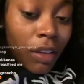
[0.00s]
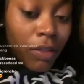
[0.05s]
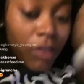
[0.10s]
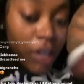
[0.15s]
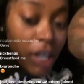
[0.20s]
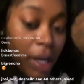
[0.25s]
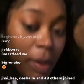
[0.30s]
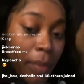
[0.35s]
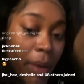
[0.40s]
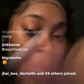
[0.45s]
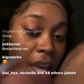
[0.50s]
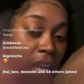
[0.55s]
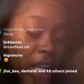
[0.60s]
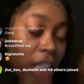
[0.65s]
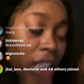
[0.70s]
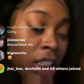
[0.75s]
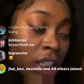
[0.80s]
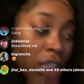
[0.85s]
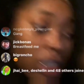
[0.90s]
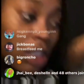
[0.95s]
Von
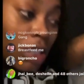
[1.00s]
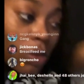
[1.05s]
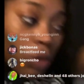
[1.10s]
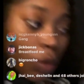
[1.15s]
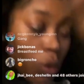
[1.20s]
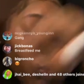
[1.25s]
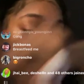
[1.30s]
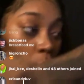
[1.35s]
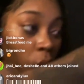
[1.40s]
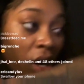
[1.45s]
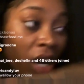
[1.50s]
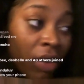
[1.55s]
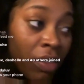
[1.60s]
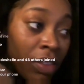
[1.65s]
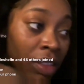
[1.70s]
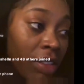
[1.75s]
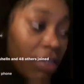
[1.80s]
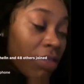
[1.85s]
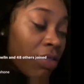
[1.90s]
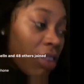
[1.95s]
page, wherever
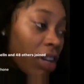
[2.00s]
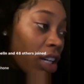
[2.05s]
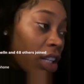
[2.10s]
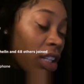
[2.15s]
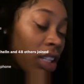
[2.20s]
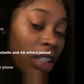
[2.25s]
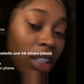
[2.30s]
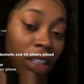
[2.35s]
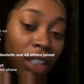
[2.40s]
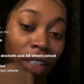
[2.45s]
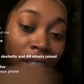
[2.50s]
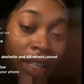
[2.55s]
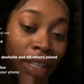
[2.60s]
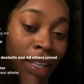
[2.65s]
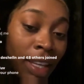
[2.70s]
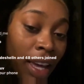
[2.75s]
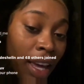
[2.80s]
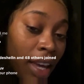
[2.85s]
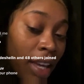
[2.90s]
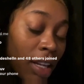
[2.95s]
the fuck
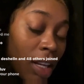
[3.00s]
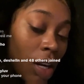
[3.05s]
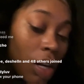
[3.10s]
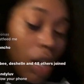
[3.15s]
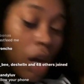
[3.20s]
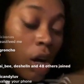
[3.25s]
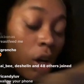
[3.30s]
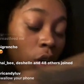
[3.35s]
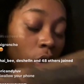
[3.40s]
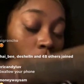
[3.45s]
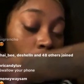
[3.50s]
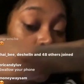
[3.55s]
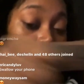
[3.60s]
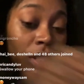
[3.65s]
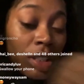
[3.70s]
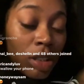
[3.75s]
he at. I don't know what